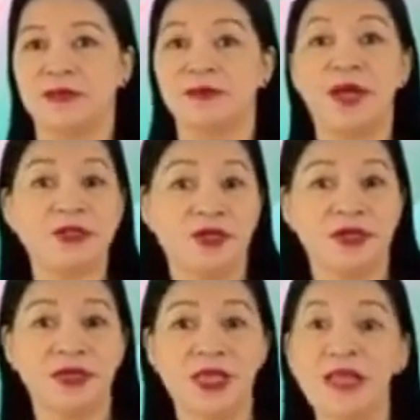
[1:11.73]
Rather,
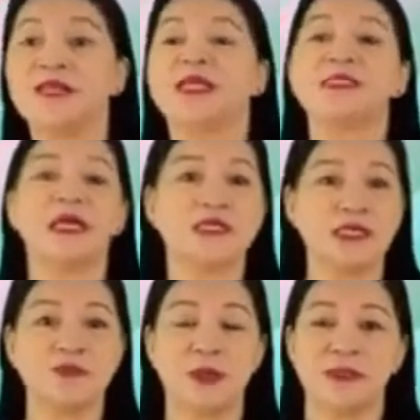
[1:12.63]
illness
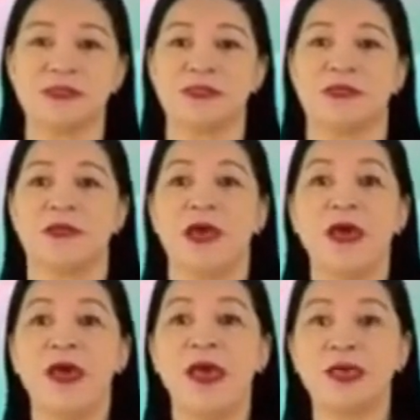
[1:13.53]
assessment.
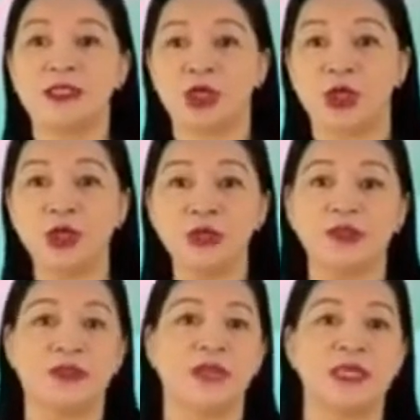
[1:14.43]
Execute
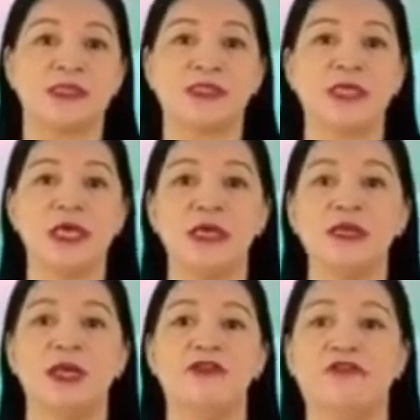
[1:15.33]
the skill
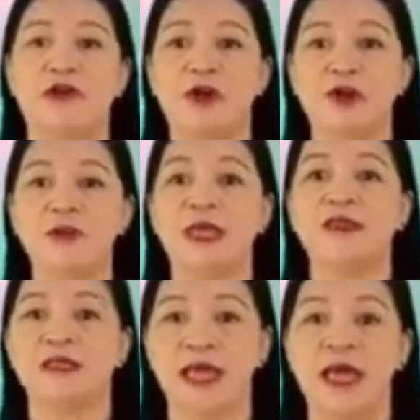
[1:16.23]
involved in
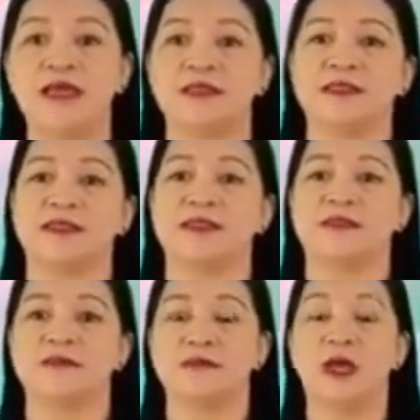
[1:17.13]
the dance.
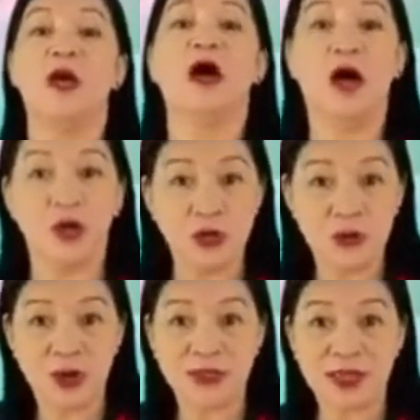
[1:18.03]
You
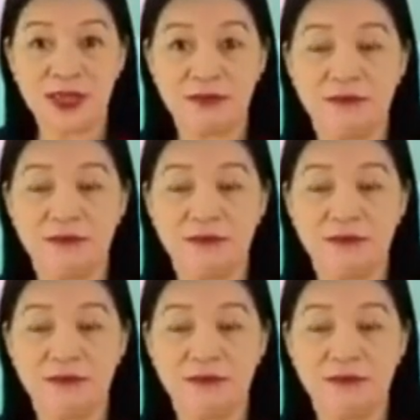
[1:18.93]
ready?